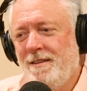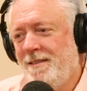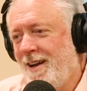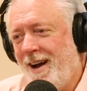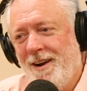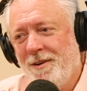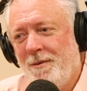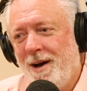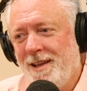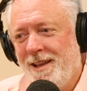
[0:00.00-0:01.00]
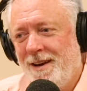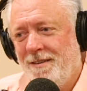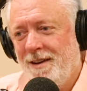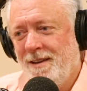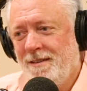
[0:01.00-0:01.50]
don't know why they let
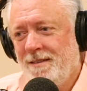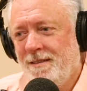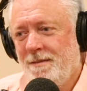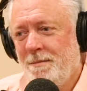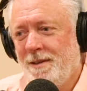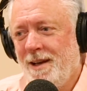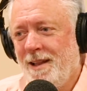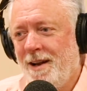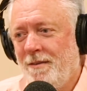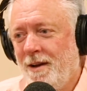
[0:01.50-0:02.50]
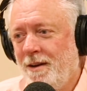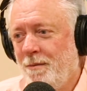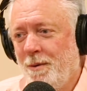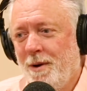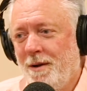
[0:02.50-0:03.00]
her in. But they let her in, and
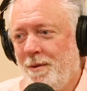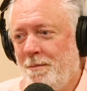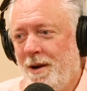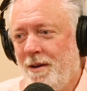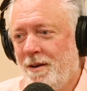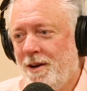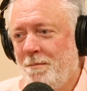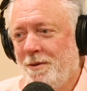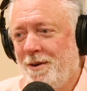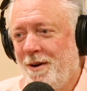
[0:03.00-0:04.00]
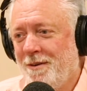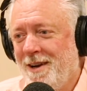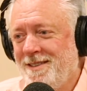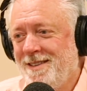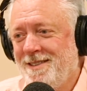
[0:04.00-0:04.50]
we bet on a couple dog
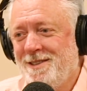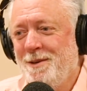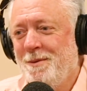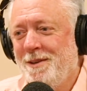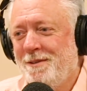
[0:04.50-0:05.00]
races. She won